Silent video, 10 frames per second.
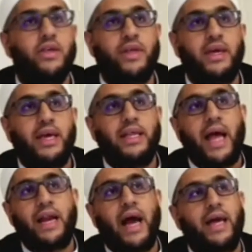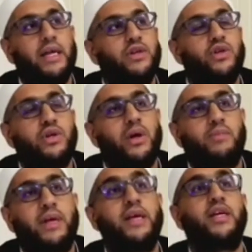thinking that I can
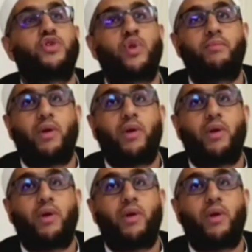completely trump